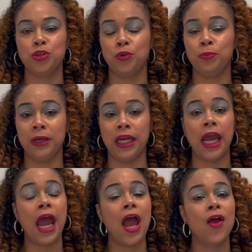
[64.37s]
to
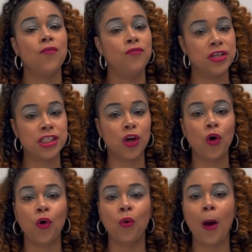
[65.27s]
be
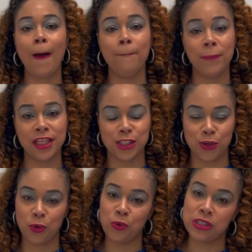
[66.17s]
physical,
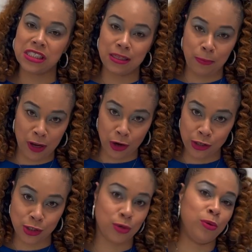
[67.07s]
mental,
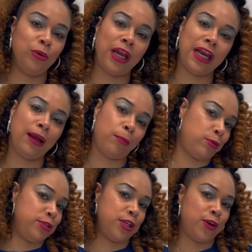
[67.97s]
spiritual, and
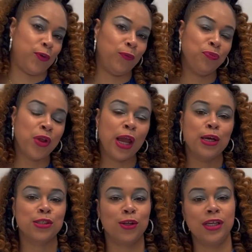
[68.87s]
emotional.
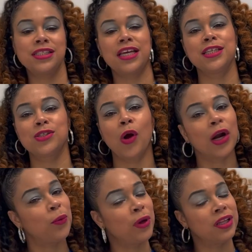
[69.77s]
So let's get
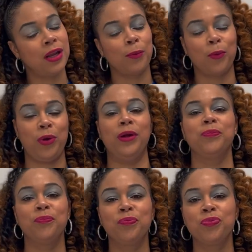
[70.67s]
started with number 1.
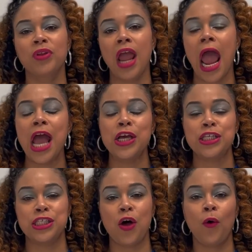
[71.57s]

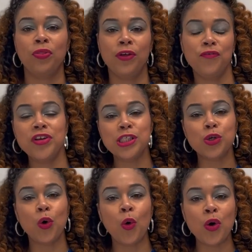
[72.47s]
So the
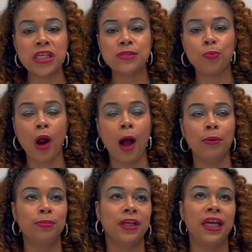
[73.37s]
physical is
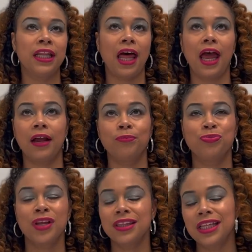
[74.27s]
probably like
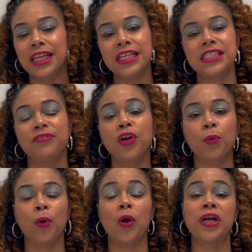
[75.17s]
the least of your
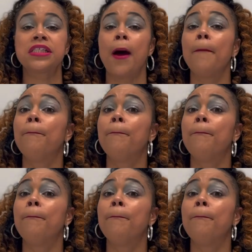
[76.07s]
worries,